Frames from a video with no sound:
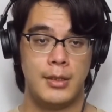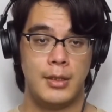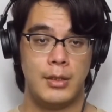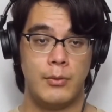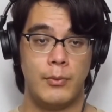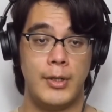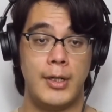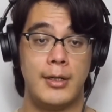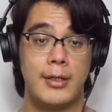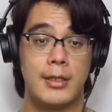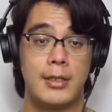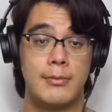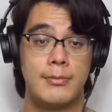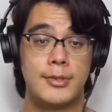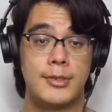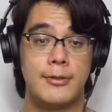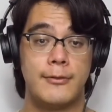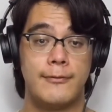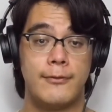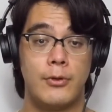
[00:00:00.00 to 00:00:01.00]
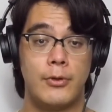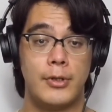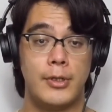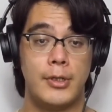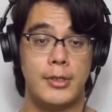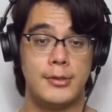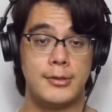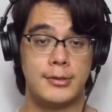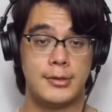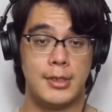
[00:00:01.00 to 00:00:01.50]
When it comes to
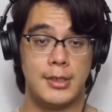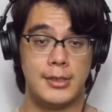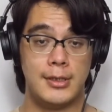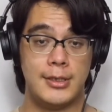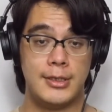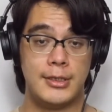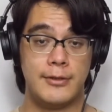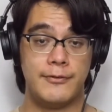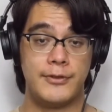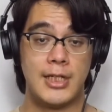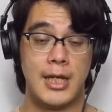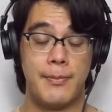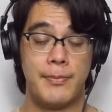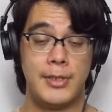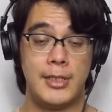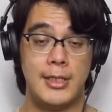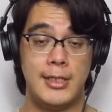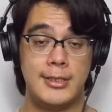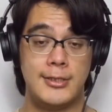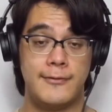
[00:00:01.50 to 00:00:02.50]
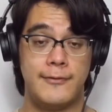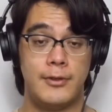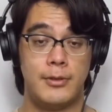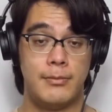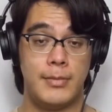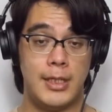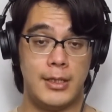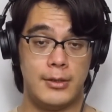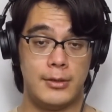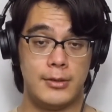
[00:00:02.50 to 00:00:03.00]
foreigners' knowledge of Japanese
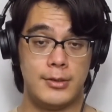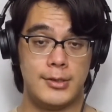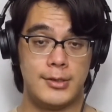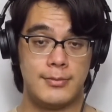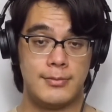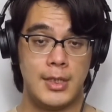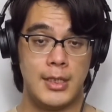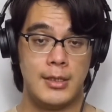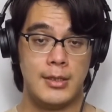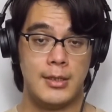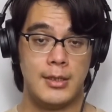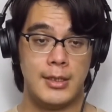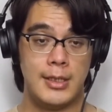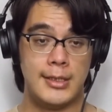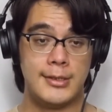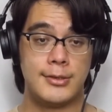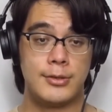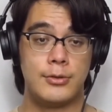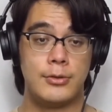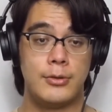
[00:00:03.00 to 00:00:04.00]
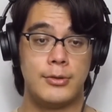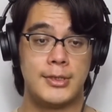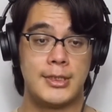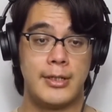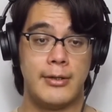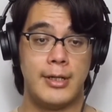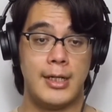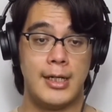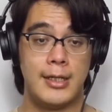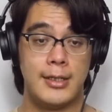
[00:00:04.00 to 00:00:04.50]
filmmakers, it's
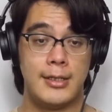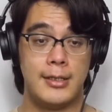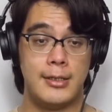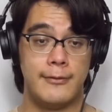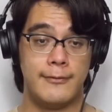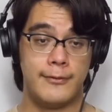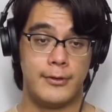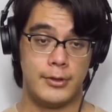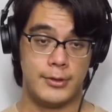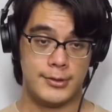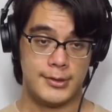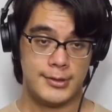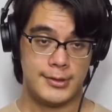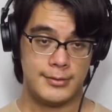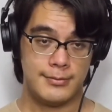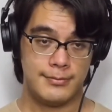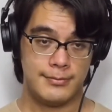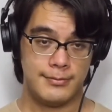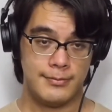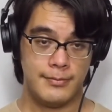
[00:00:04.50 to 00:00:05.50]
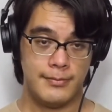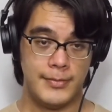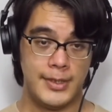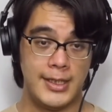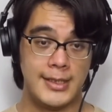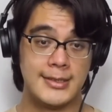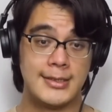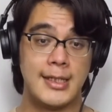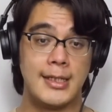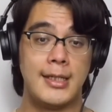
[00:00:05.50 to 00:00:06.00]
Kurosawa Akira first,
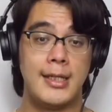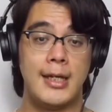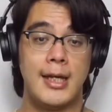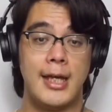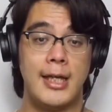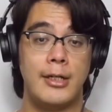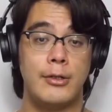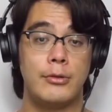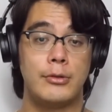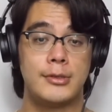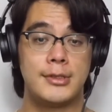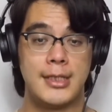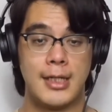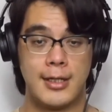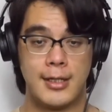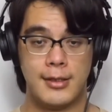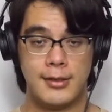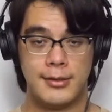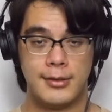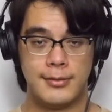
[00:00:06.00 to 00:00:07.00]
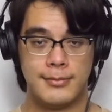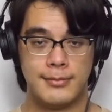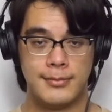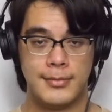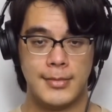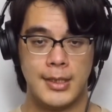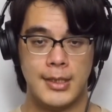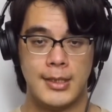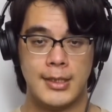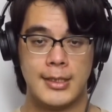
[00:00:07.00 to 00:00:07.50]
Miyazaki Hayao second,
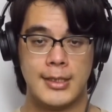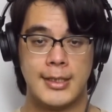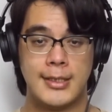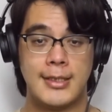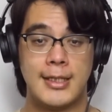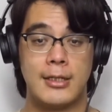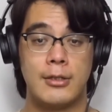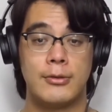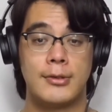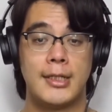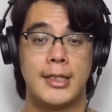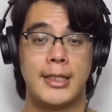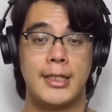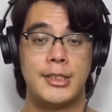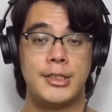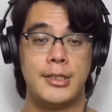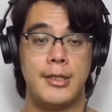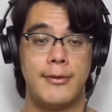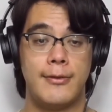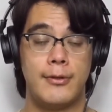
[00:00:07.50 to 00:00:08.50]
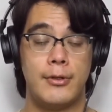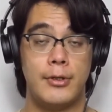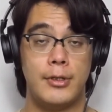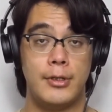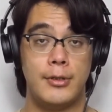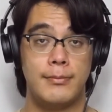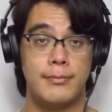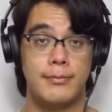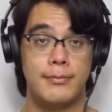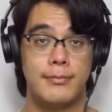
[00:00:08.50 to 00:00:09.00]
Kitano Takeshi
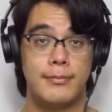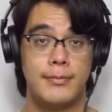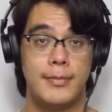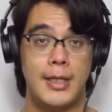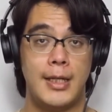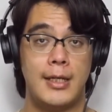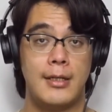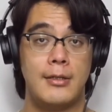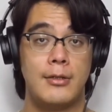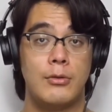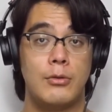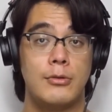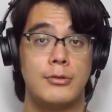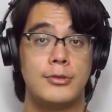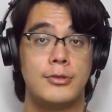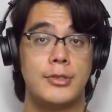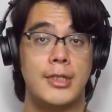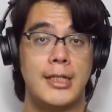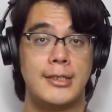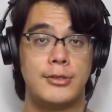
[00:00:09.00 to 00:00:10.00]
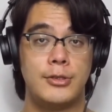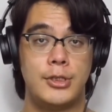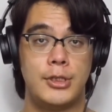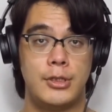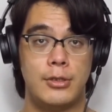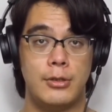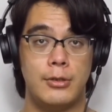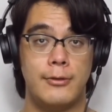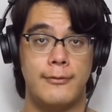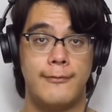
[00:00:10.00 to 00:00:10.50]
third, and Ozu
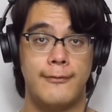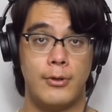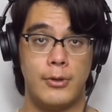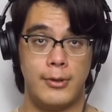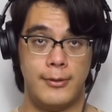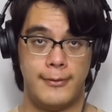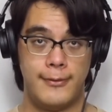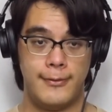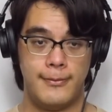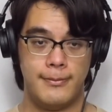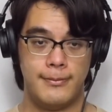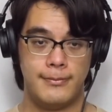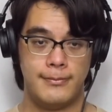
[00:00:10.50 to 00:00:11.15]
Yasujiro fourth.